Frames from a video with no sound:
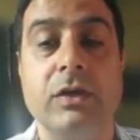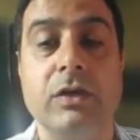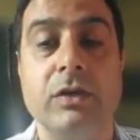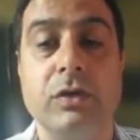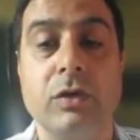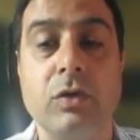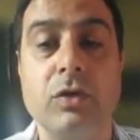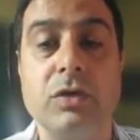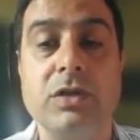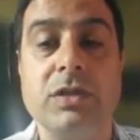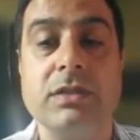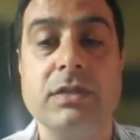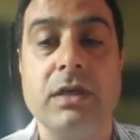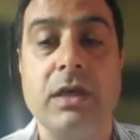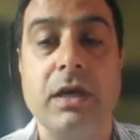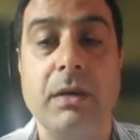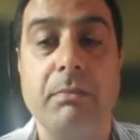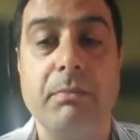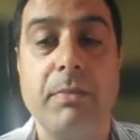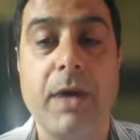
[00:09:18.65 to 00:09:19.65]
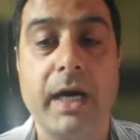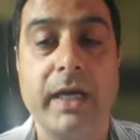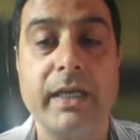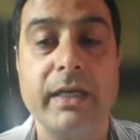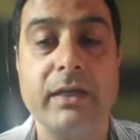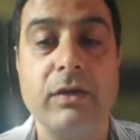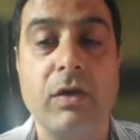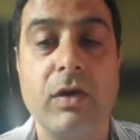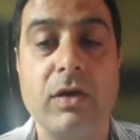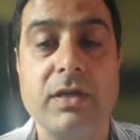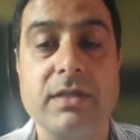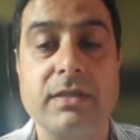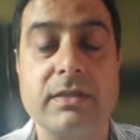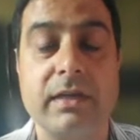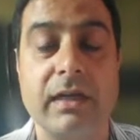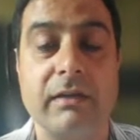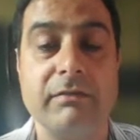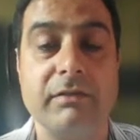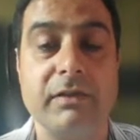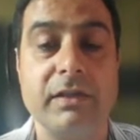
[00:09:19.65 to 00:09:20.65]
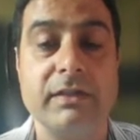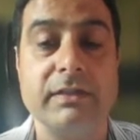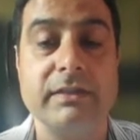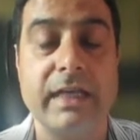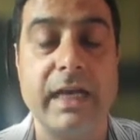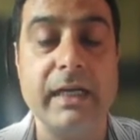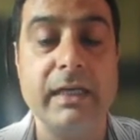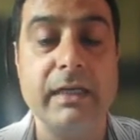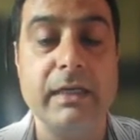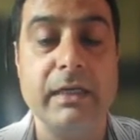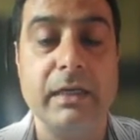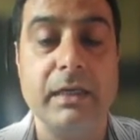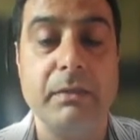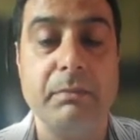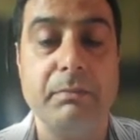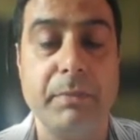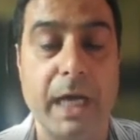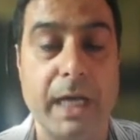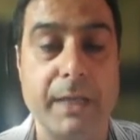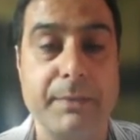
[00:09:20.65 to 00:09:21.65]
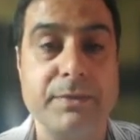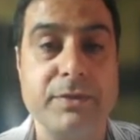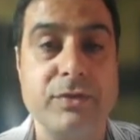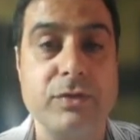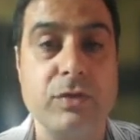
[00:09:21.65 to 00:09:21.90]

roads, parking lots, culverts, and pipes.